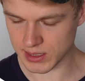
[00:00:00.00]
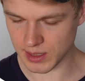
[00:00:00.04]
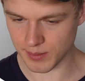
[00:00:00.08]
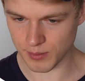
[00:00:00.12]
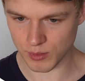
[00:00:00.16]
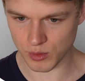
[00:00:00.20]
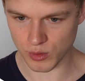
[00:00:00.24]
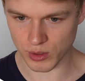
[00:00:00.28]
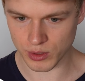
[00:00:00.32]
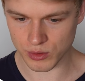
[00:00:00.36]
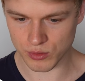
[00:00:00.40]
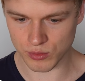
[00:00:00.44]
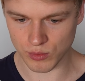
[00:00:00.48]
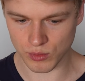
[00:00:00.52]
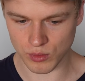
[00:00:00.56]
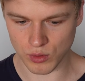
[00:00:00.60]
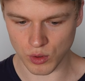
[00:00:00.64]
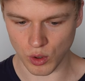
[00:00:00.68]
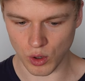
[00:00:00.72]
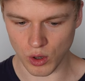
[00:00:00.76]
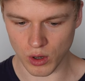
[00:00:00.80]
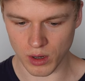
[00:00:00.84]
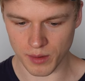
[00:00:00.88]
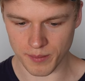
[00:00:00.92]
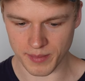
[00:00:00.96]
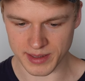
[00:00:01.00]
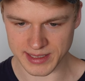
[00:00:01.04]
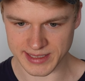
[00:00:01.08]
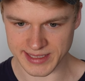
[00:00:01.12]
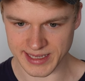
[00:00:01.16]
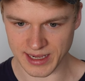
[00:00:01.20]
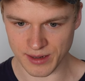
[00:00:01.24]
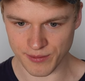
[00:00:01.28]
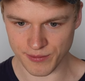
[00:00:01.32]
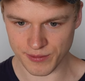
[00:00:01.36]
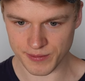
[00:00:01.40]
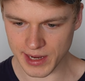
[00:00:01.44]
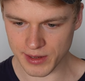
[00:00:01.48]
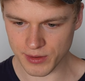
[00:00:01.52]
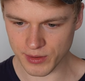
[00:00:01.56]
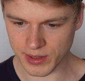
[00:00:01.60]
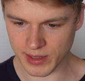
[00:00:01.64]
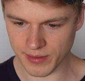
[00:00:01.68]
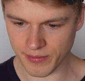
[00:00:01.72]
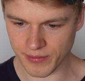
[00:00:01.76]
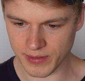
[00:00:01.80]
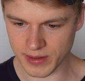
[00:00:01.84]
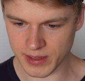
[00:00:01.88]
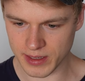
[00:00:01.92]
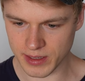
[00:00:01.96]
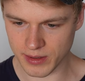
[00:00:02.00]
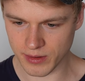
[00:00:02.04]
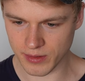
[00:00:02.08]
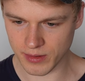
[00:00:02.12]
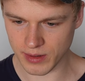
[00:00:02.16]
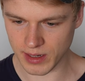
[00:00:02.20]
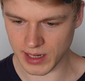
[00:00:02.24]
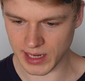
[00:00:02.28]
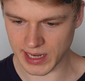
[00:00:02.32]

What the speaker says: I'm going to call myself, and you can see here